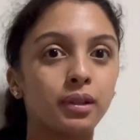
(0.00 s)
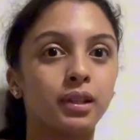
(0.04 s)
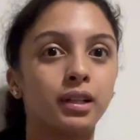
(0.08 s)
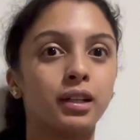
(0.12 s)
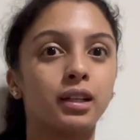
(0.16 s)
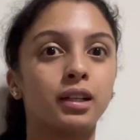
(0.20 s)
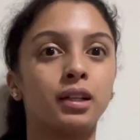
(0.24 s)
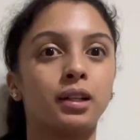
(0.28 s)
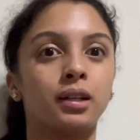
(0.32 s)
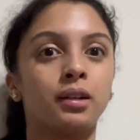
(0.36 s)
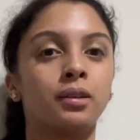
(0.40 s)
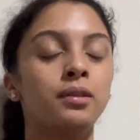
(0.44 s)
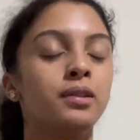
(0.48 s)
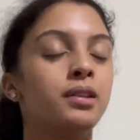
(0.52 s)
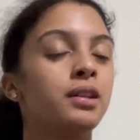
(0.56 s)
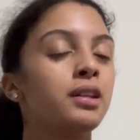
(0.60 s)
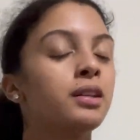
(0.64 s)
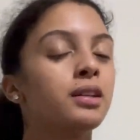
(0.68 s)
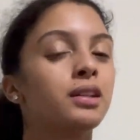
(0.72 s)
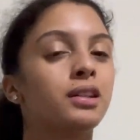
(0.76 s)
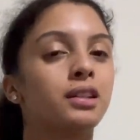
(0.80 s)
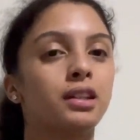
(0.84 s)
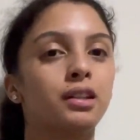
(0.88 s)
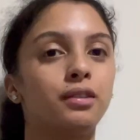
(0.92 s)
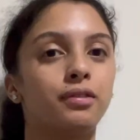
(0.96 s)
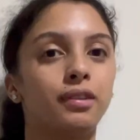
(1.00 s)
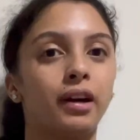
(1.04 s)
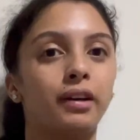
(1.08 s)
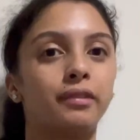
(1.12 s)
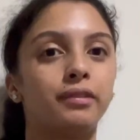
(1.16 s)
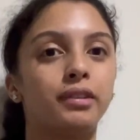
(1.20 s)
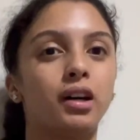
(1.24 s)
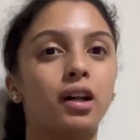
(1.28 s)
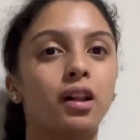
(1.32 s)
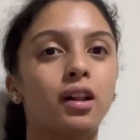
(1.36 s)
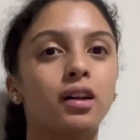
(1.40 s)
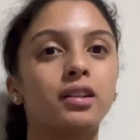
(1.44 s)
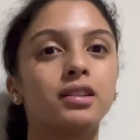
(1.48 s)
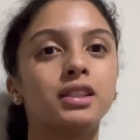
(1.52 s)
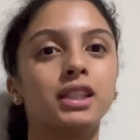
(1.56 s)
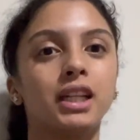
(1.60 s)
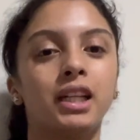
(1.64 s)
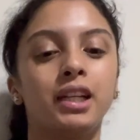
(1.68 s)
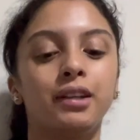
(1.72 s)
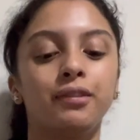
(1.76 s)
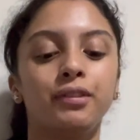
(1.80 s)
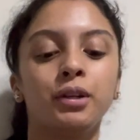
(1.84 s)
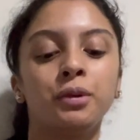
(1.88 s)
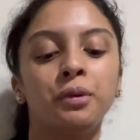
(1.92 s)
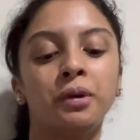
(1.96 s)
They're only $35,
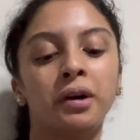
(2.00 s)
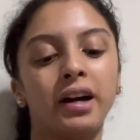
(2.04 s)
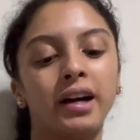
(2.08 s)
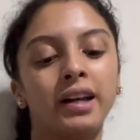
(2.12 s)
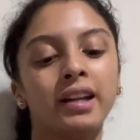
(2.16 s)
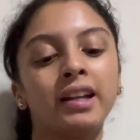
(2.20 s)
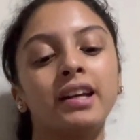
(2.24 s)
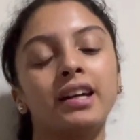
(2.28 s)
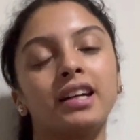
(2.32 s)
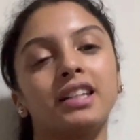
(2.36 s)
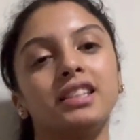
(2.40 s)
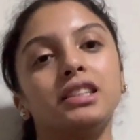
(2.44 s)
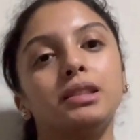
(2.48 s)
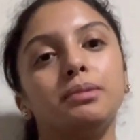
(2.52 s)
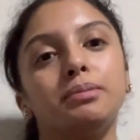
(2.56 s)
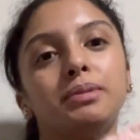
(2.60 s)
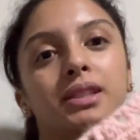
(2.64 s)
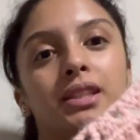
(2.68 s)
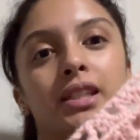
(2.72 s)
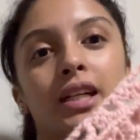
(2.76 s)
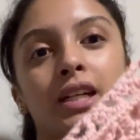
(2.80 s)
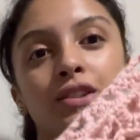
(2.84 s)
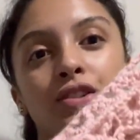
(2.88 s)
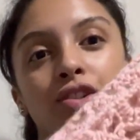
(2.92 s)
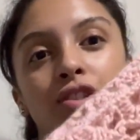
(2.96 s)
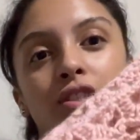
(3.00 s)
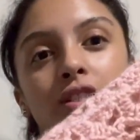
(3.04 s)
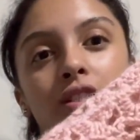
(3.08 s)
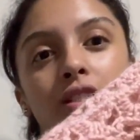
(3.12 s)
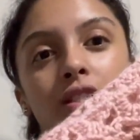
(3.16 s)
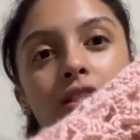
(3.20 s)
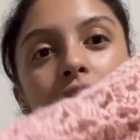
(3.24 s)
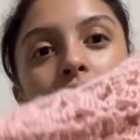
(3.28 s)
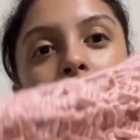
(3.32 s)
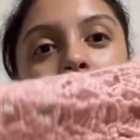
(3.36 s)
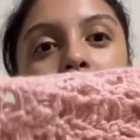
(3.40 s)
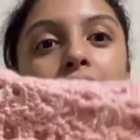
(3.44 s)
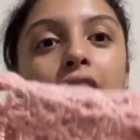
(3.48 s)
and if you want any customizations,